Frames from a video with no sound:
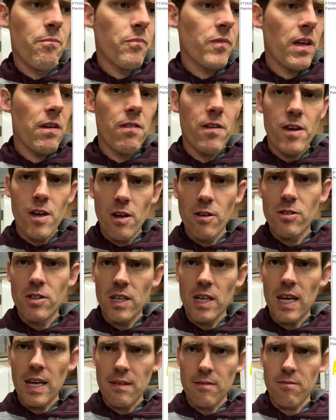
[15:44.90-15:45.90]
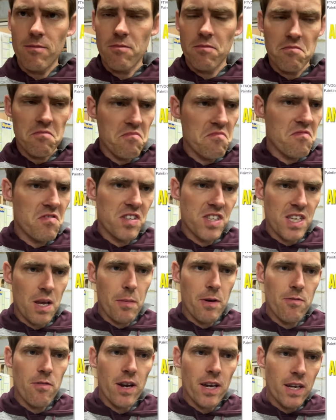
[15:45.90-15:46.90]
if you're using it
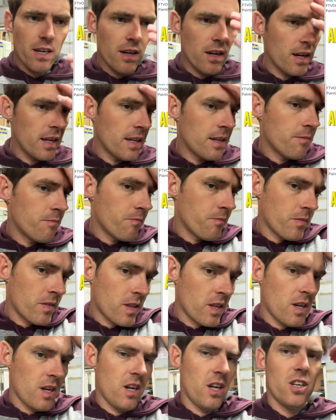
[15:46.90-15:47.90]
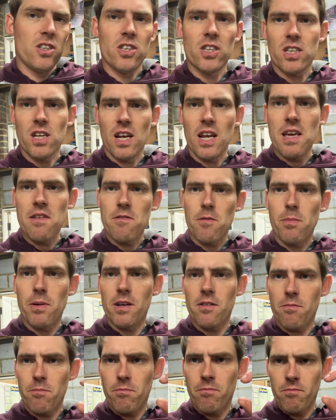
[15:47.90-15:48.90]
semi-regularly, just leave a bit
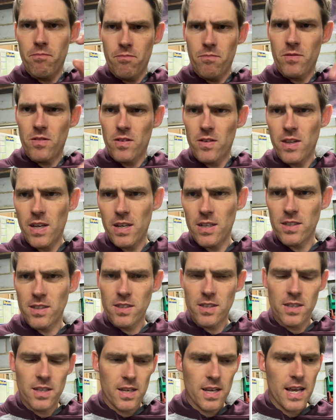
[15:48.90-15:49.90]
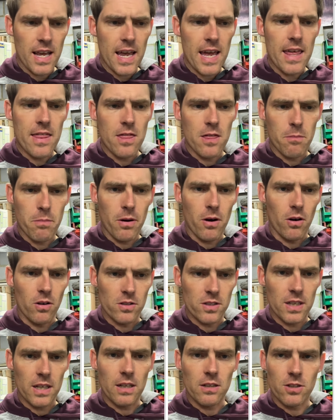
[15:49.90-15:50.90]
of thinners in the
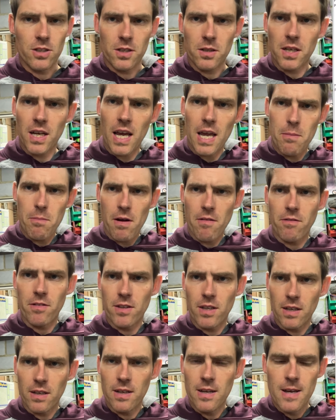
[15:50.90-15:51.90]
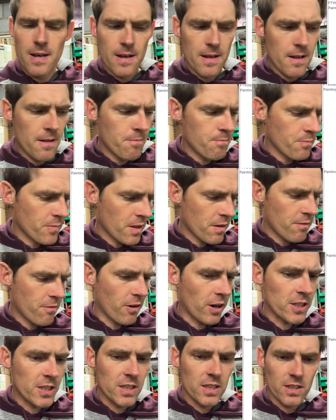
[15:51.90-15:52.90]
pot. It'll just keep everything
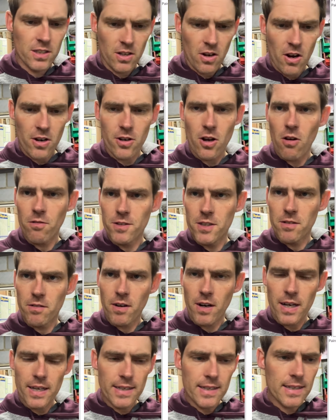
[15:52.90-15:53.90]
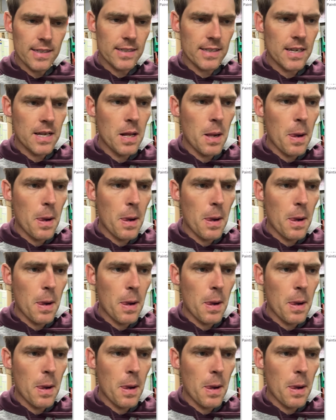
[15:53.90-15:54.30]
fresh inside after you've cleaned it.